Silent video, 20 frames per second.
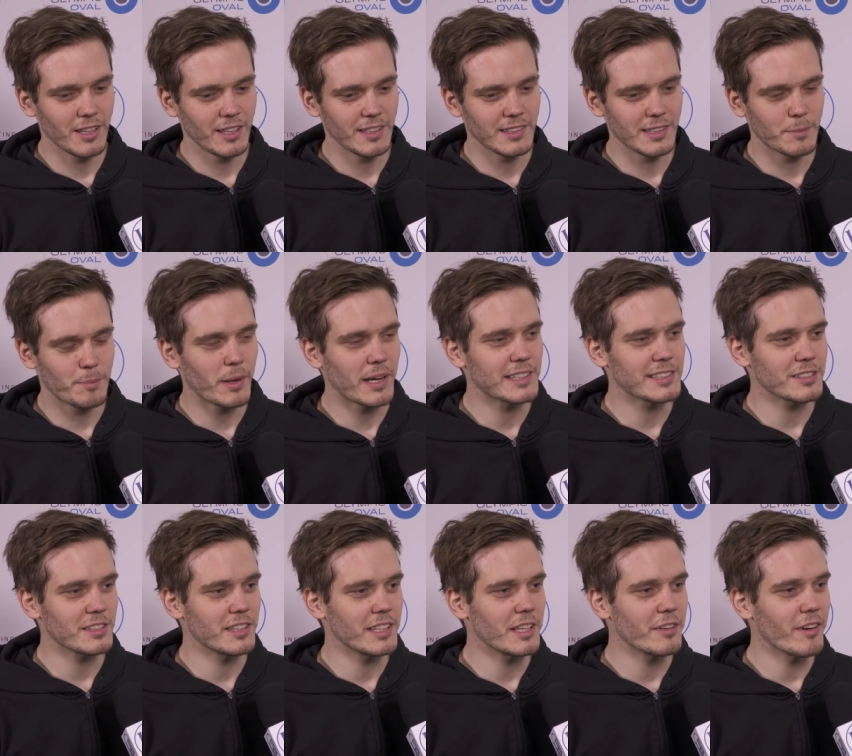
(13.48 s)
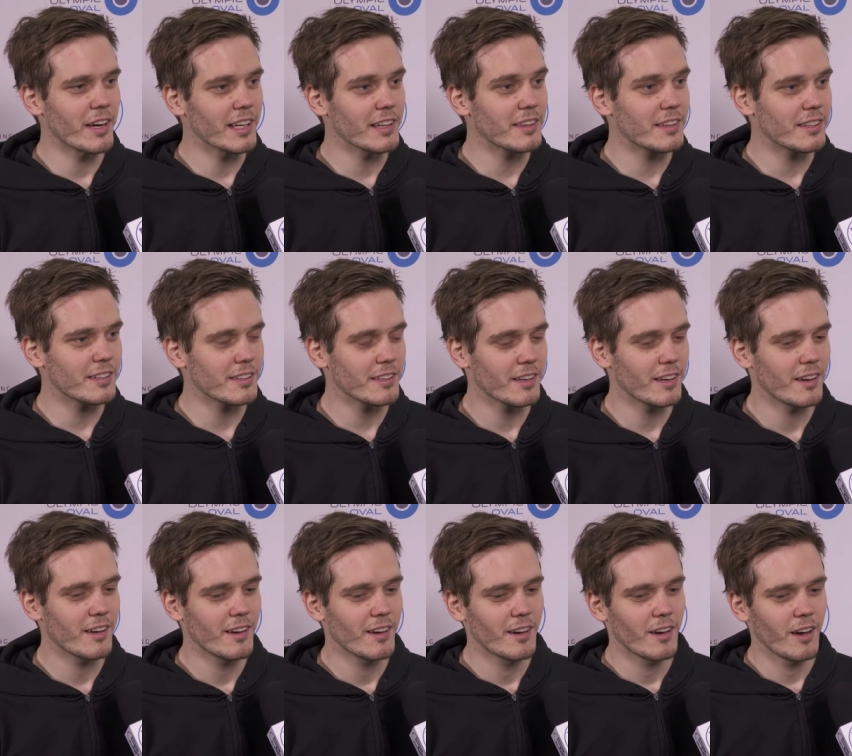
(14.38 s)
It depends on the event,
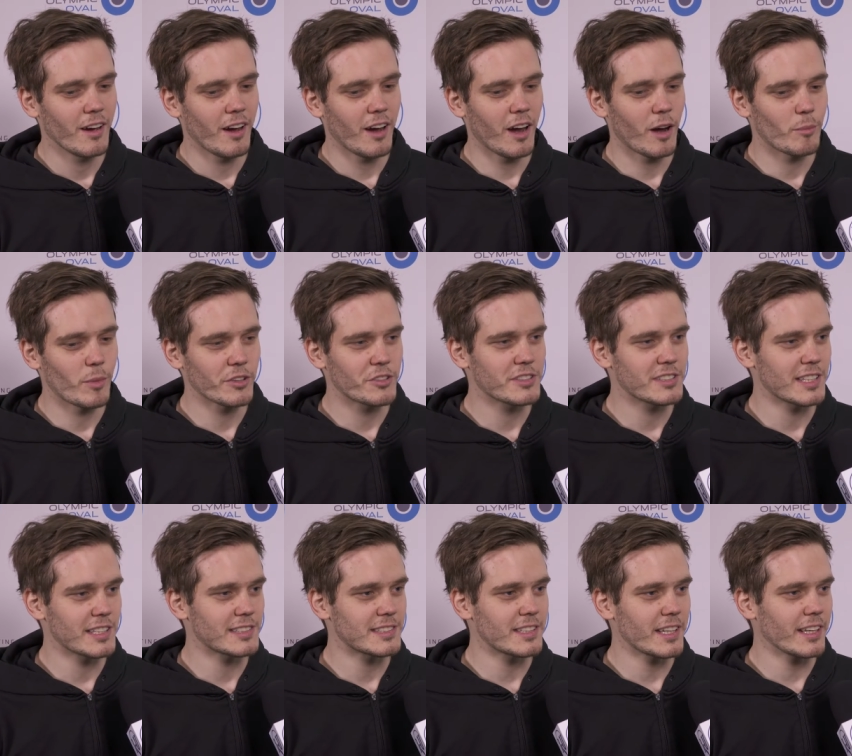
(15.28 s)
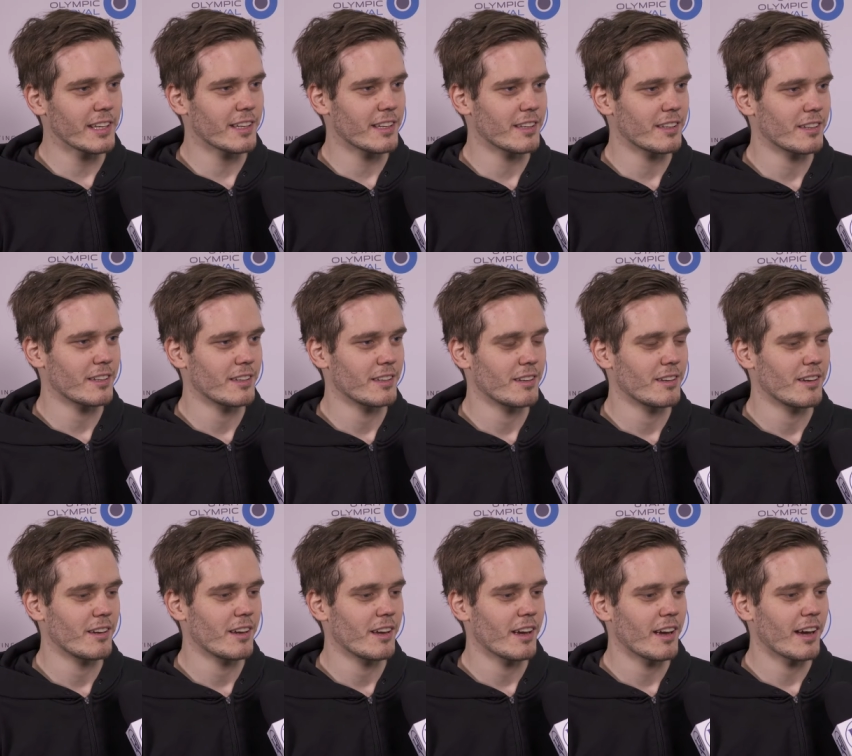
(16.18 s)
how much is at stake,
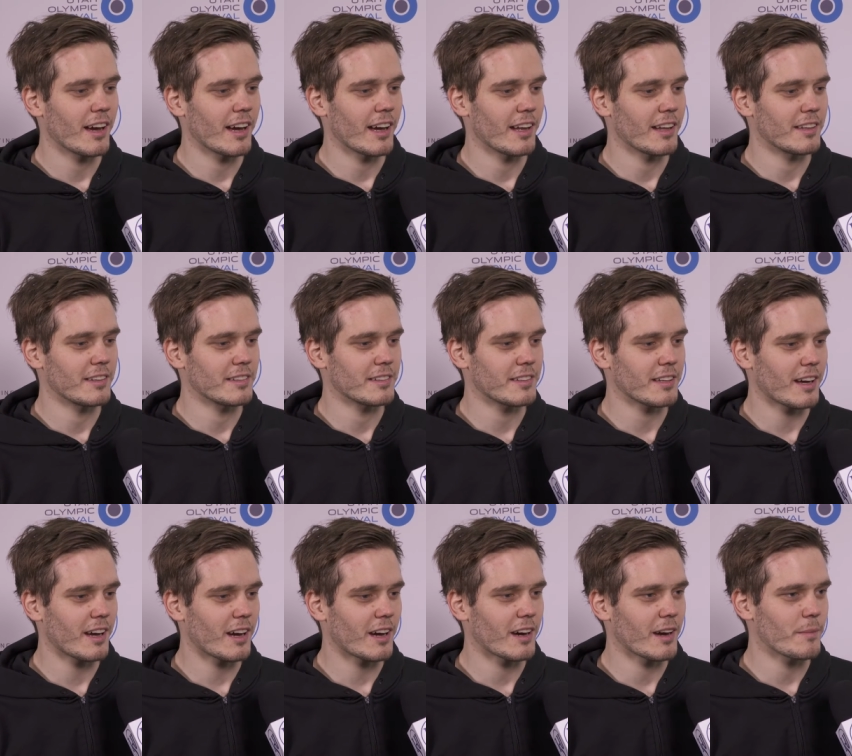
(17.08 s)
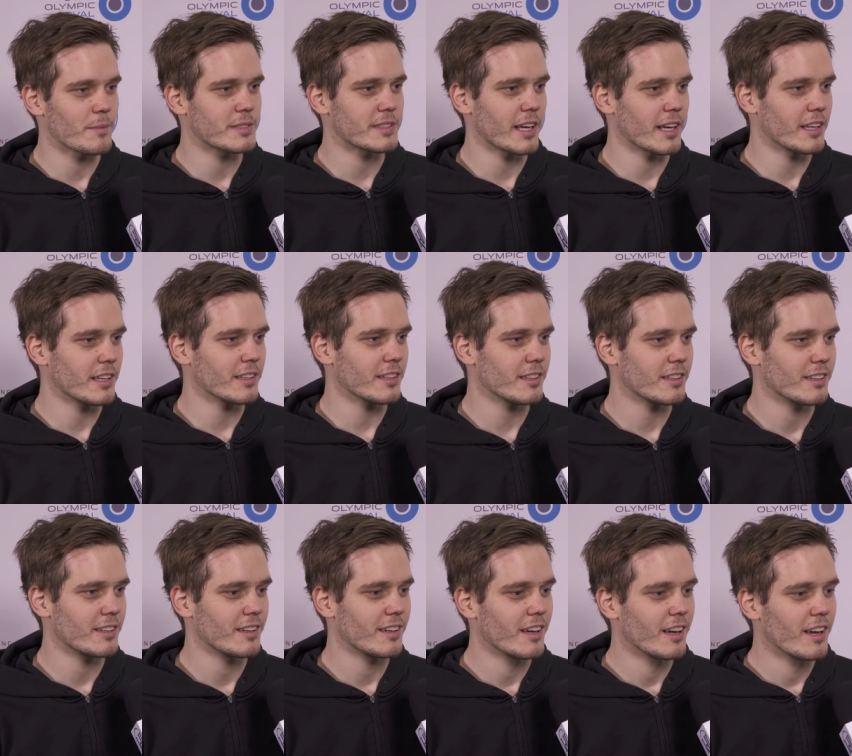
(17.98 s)
and how I'm skating.
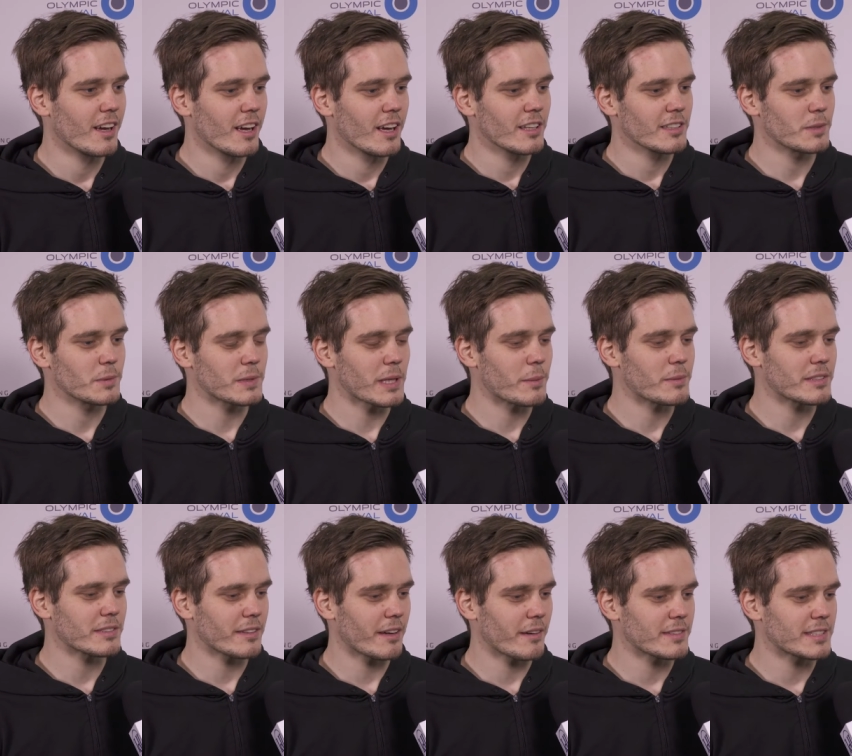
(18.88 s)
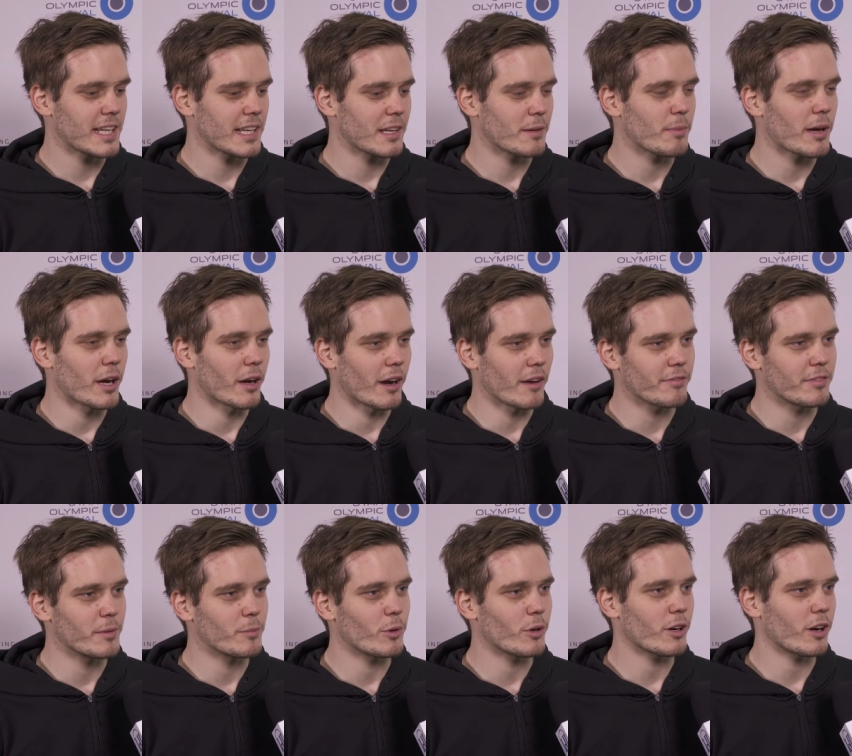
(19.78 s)
Sometimes if I'm skating better, I
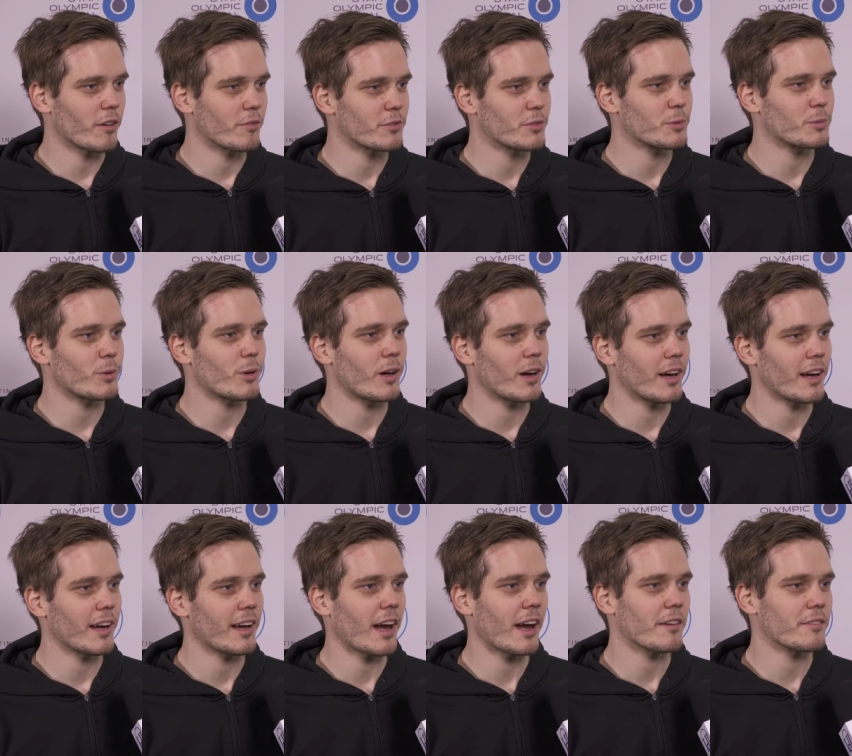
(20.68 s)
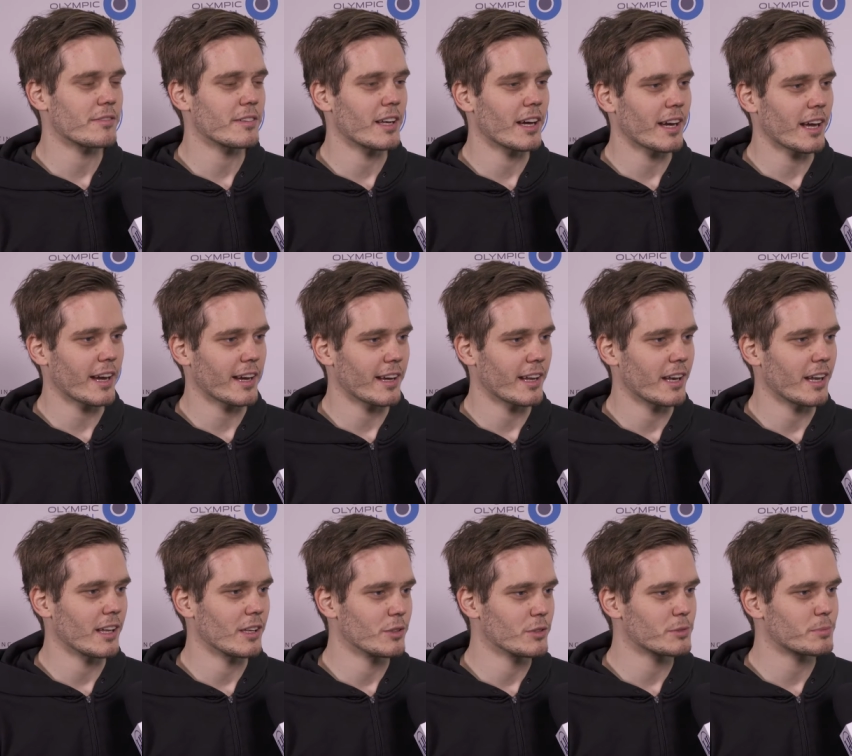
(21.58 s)
feel more comfortable, I feel like I can
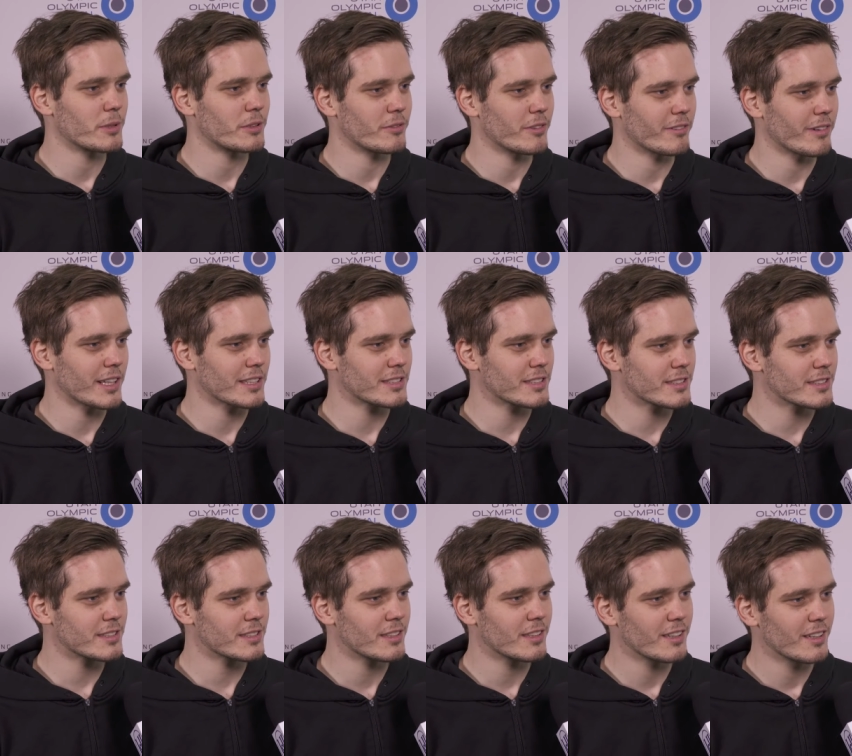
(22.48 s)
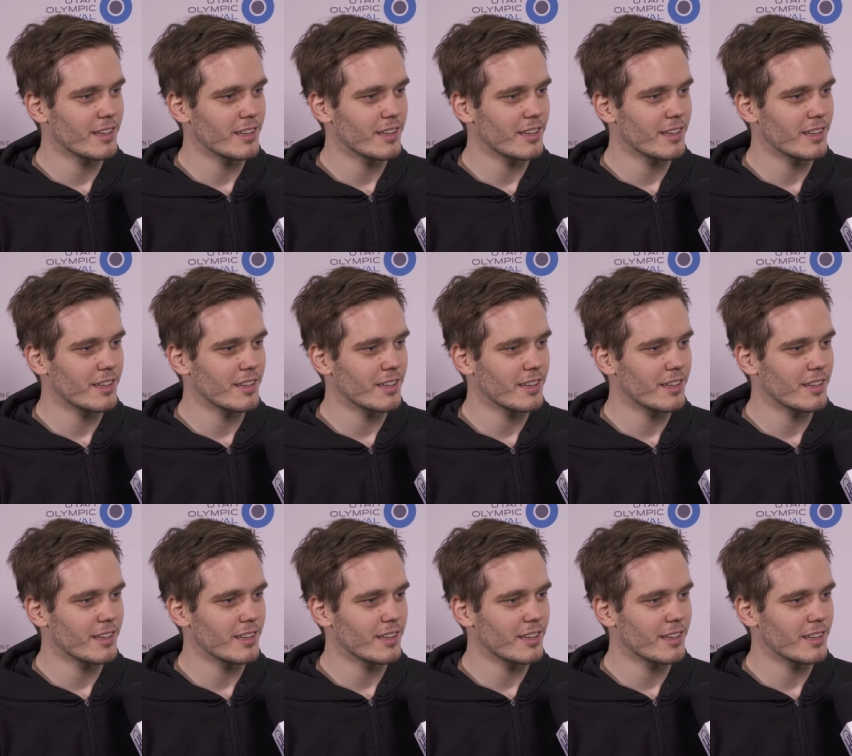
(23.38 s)
let loose between races.